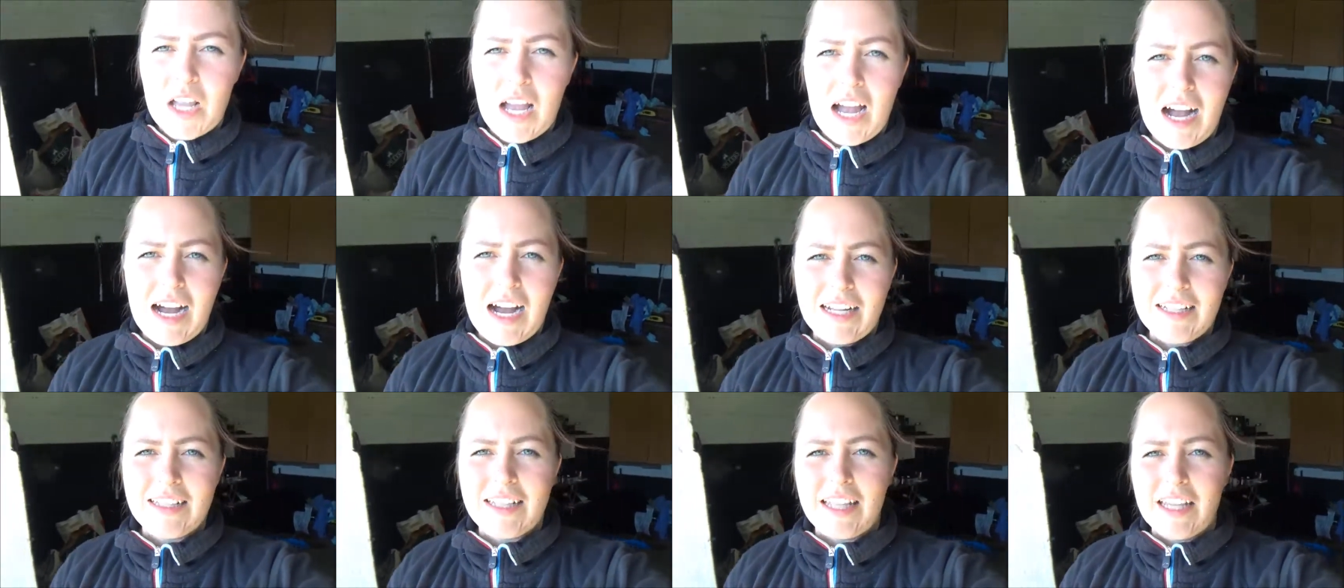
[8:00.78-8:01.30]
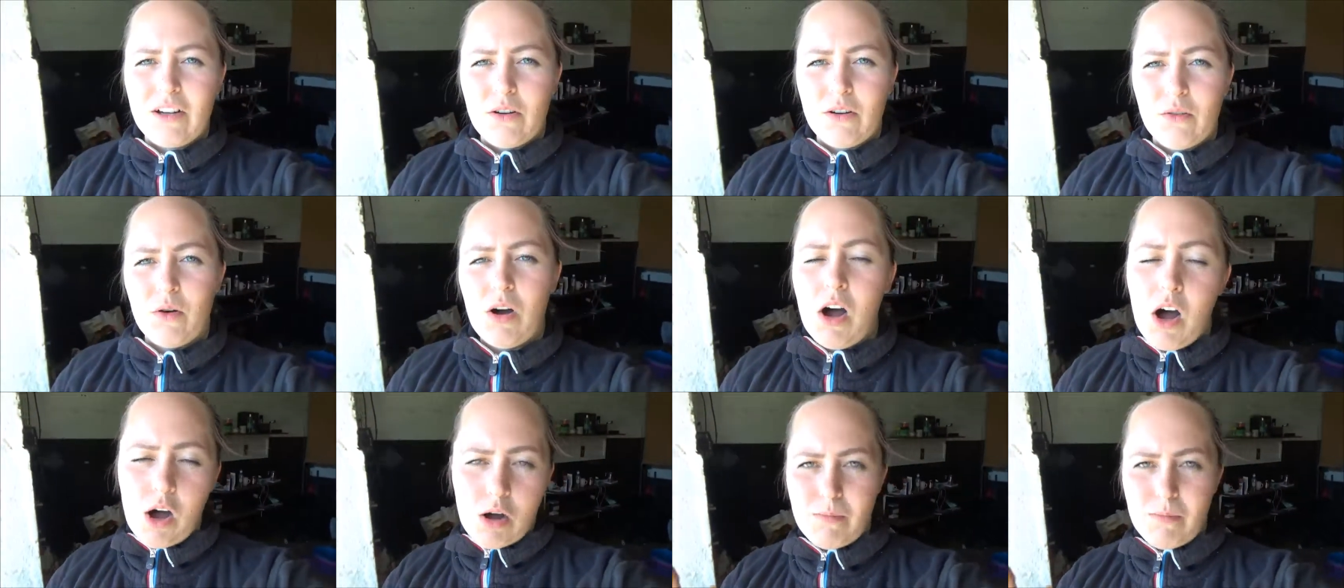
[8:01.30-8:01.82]
and they go,
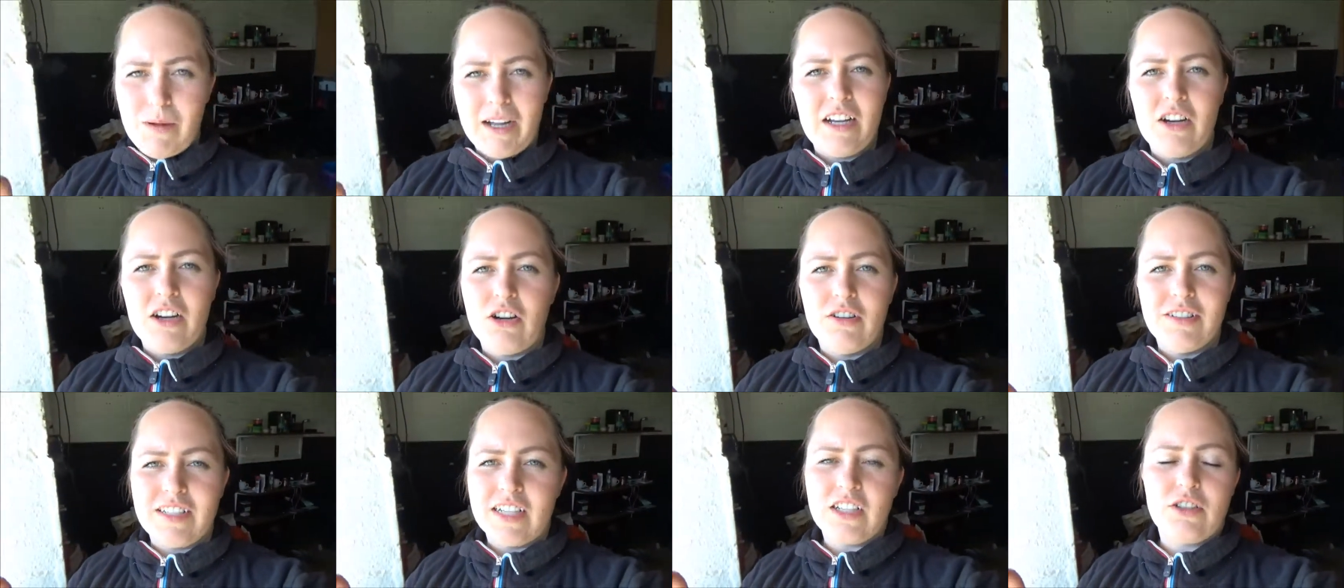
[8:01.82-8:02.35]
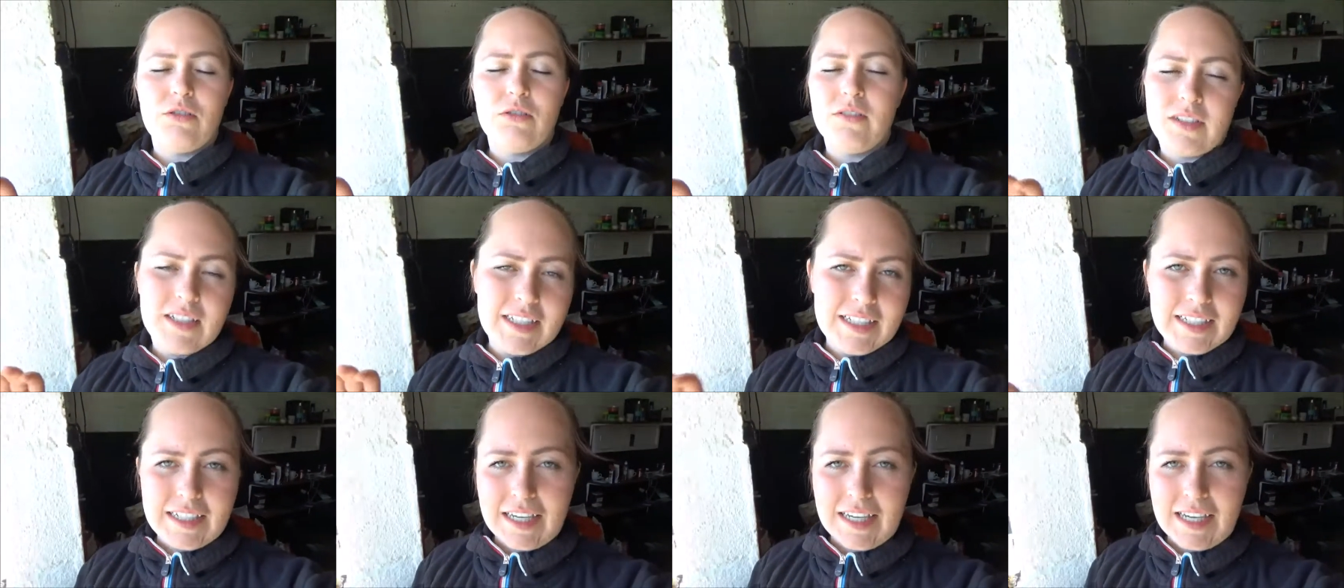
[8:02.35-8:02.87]
"Oh my God, I don't
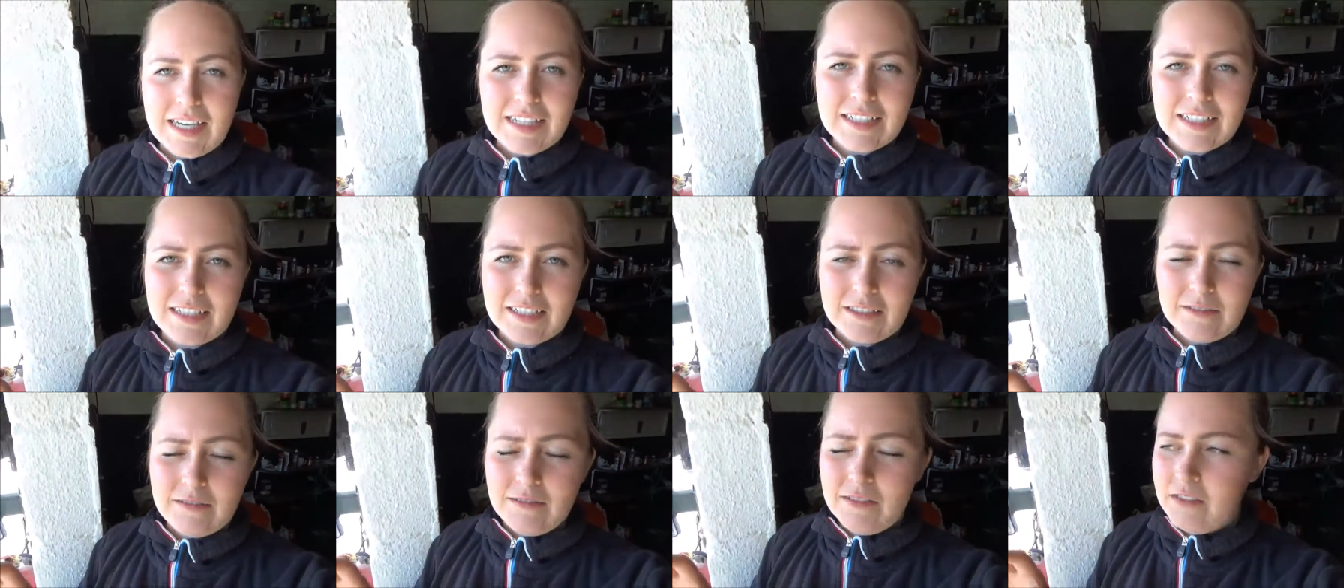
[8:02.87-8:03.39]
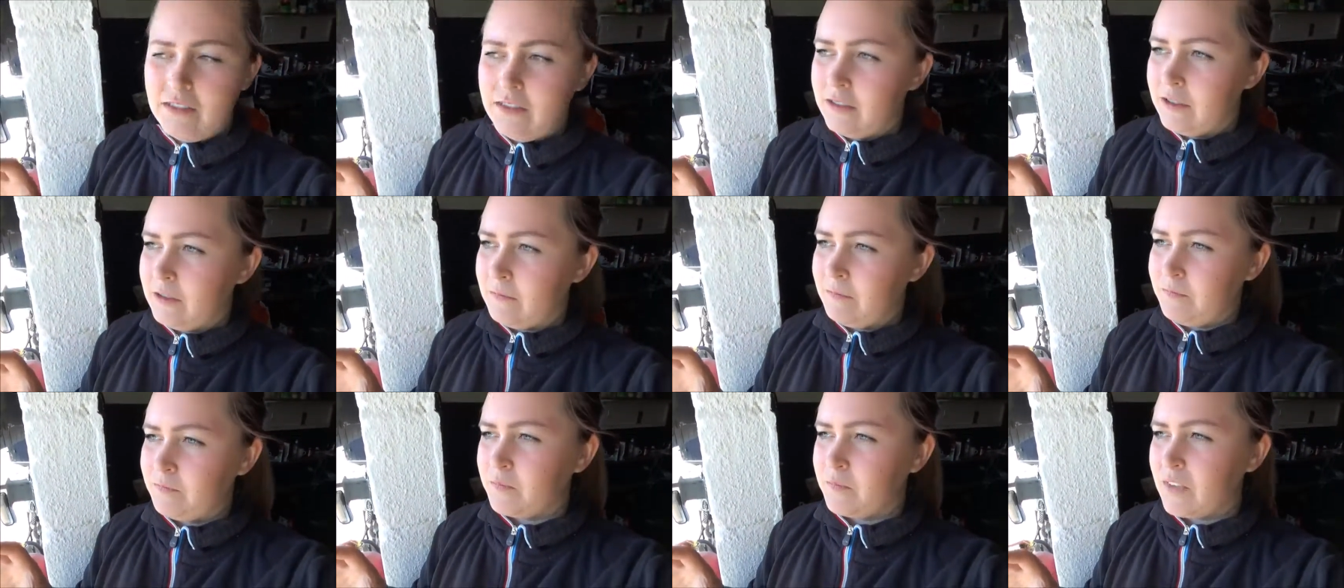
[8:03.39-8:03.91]
like it,"
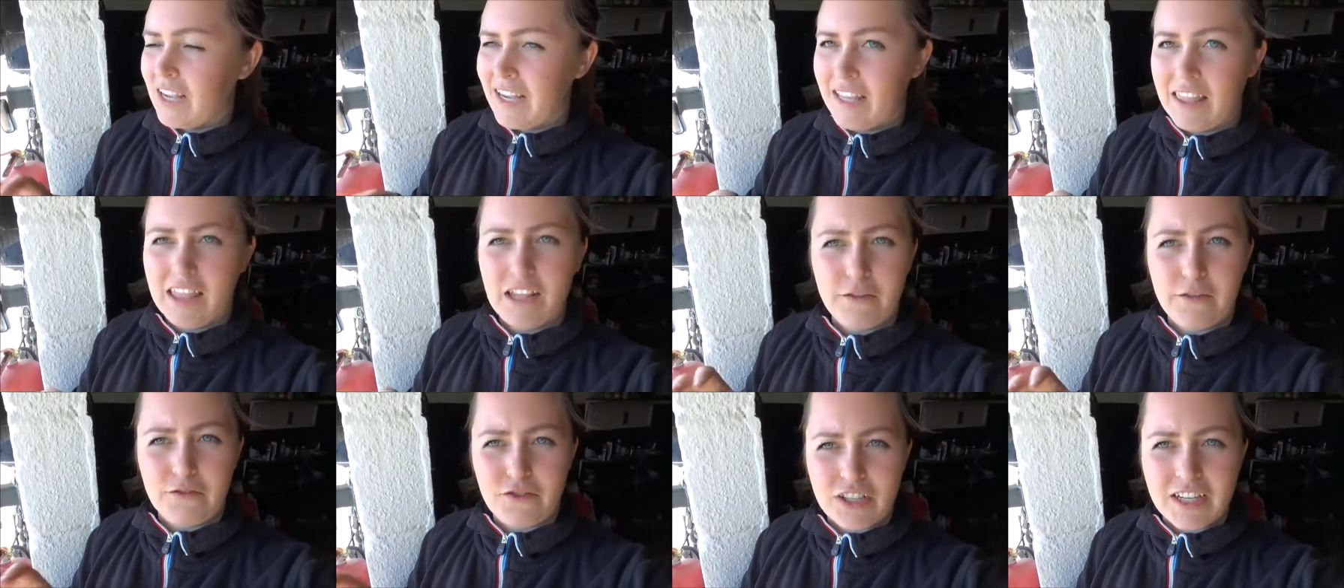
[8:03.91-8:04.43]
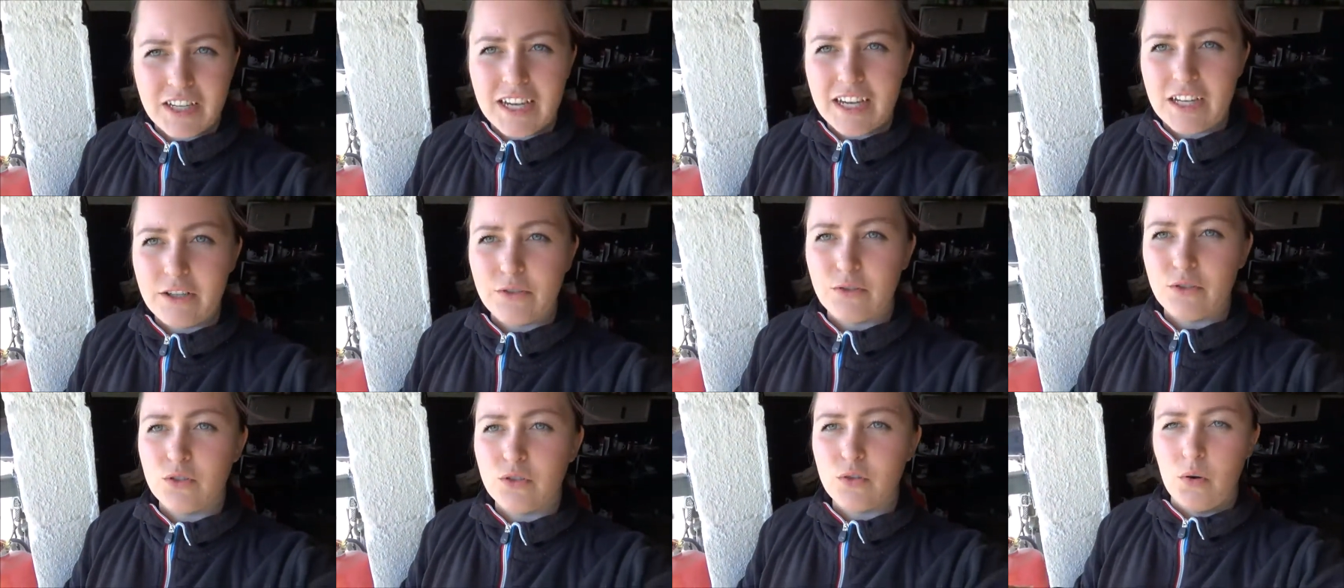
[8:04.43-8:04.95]
and they freak
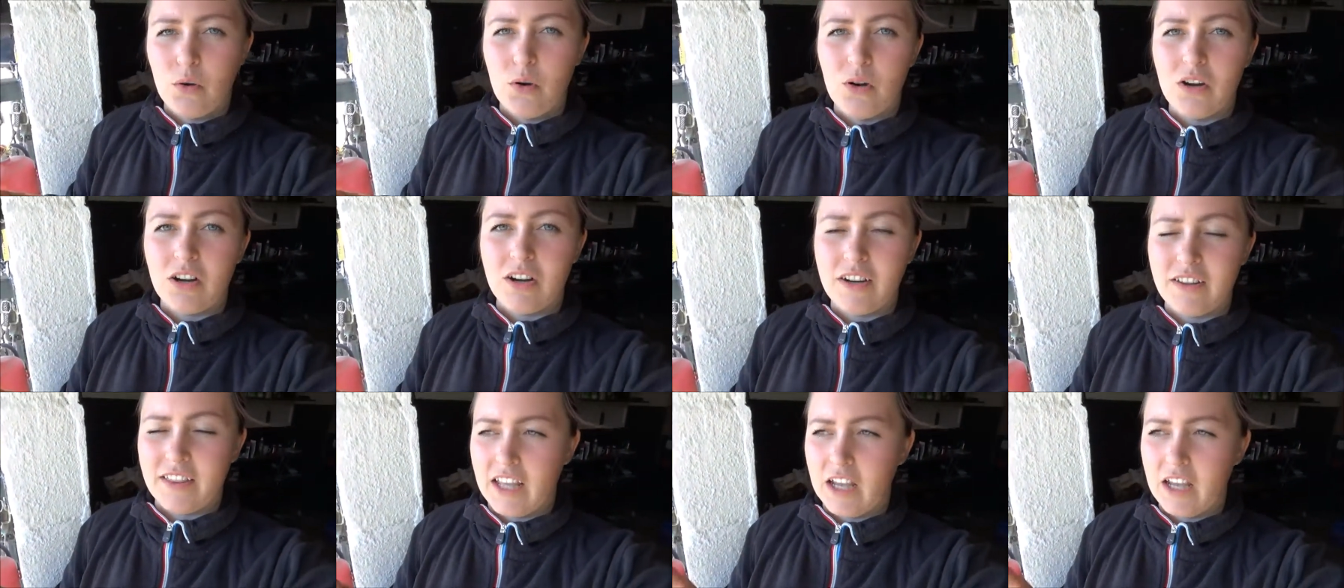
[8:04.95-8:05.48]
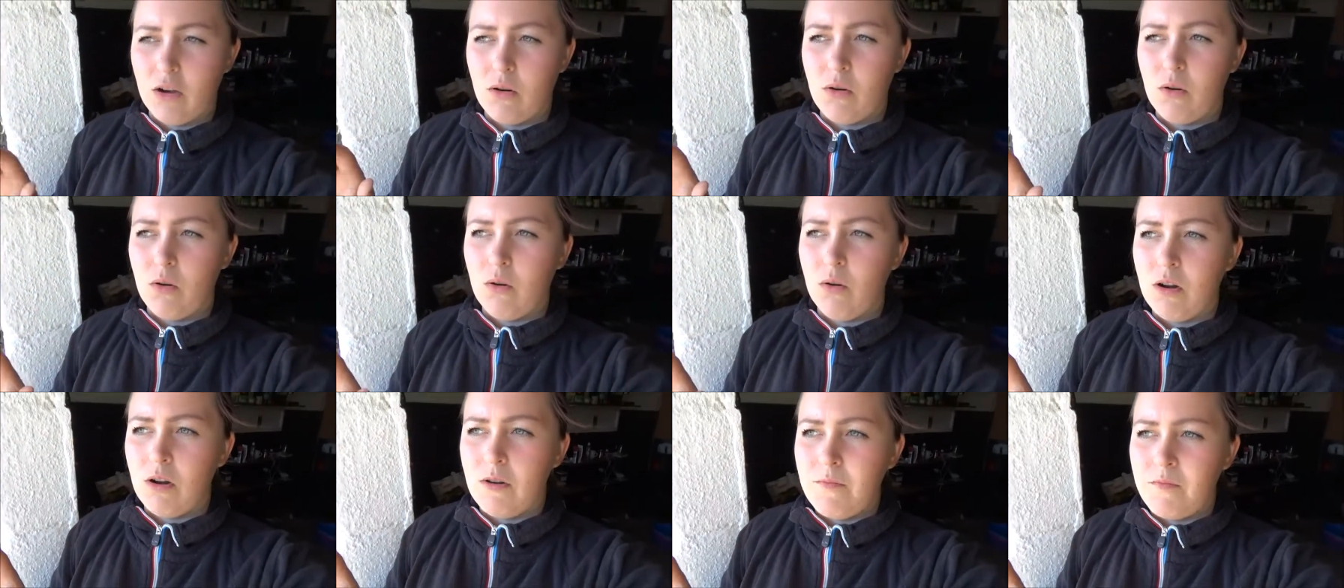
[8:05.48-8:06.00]
out, or they
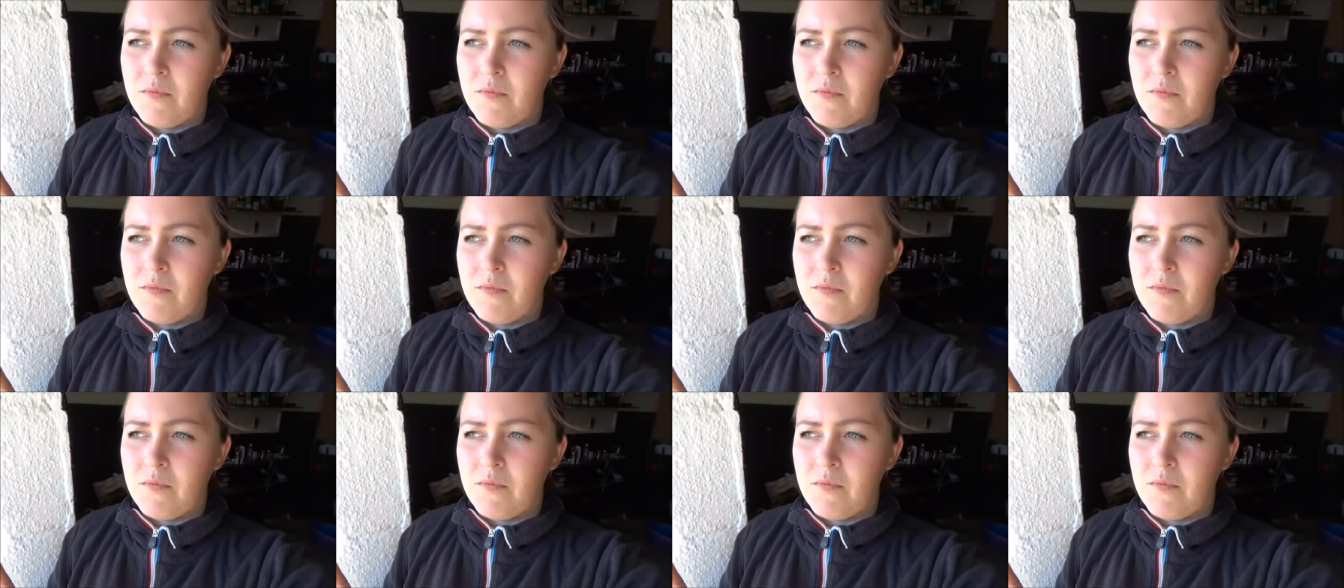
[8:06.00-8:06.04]
go,